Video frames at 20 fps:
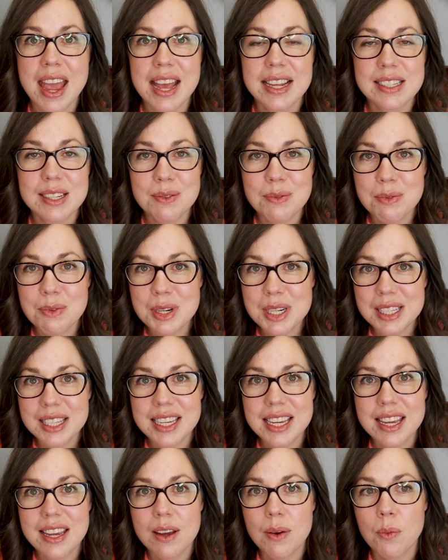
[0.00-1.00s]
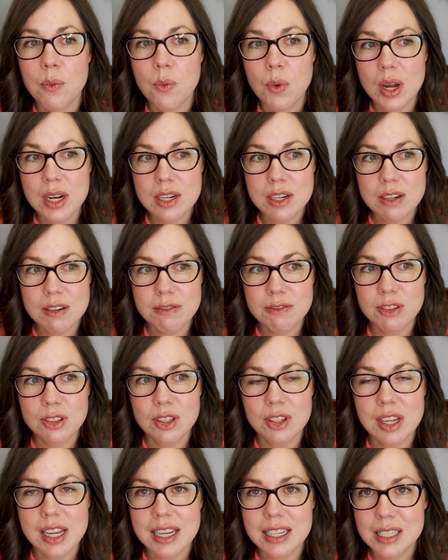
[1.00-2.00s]
It's a really
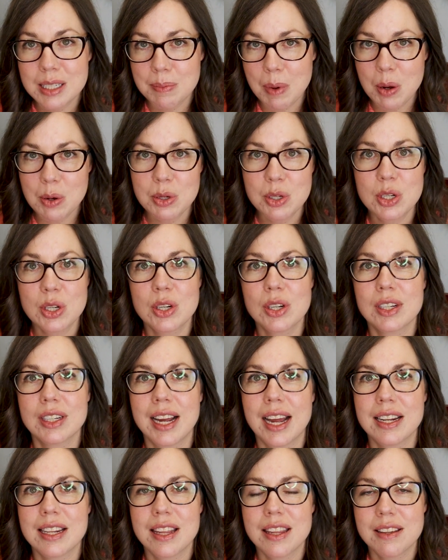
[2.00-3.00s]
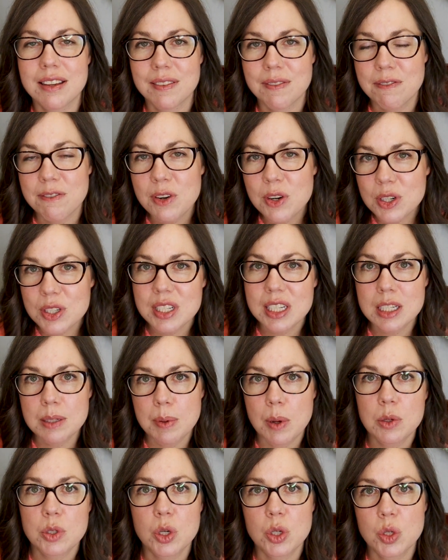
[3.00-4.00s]
wonderful exposure, kind of the first
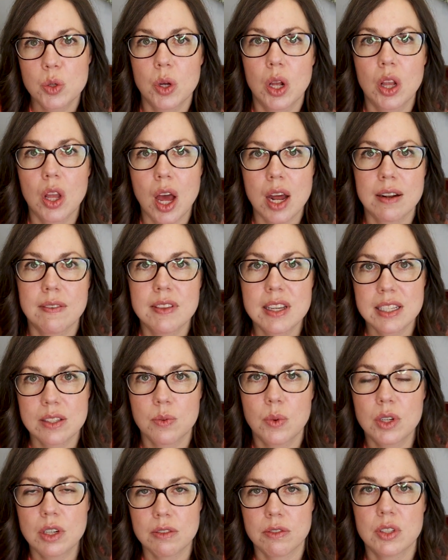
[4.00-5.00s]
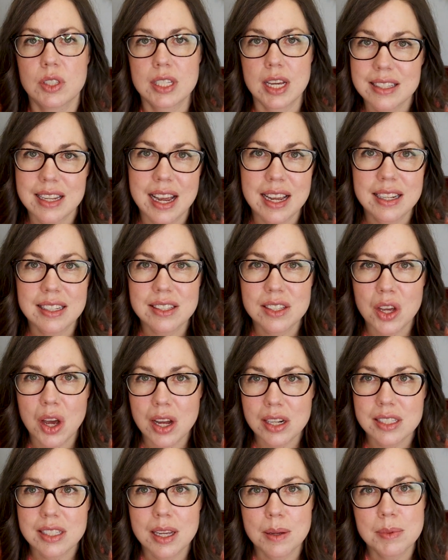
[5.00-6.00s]
exposure to a lot of these wonderful science
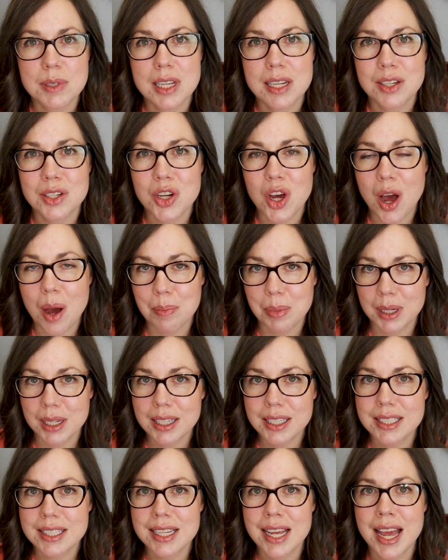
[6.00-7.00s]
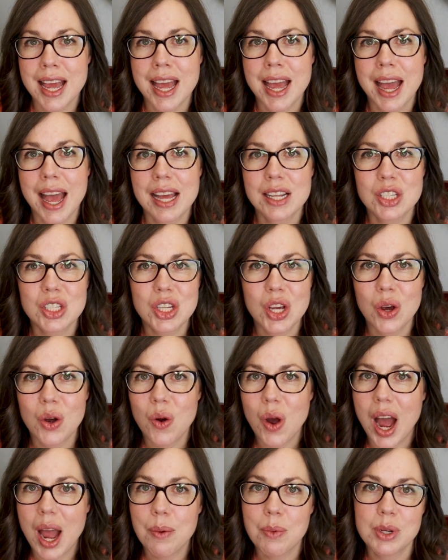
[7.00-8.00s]
concepts and topics. And
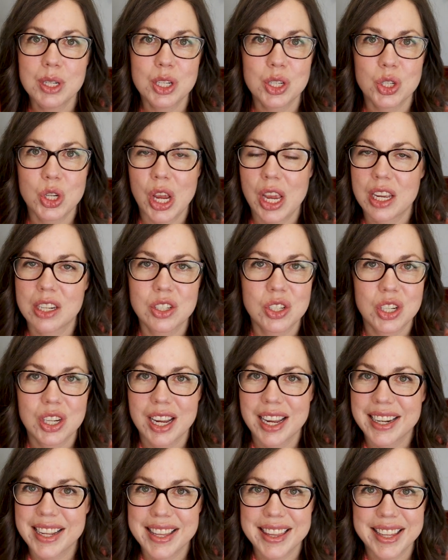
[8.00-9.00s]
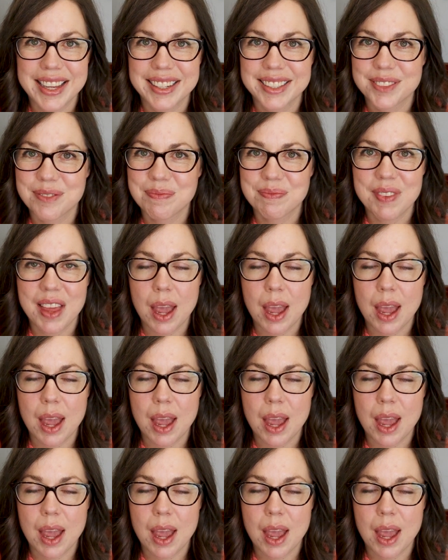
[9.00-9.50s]
so I wouldn't change anything.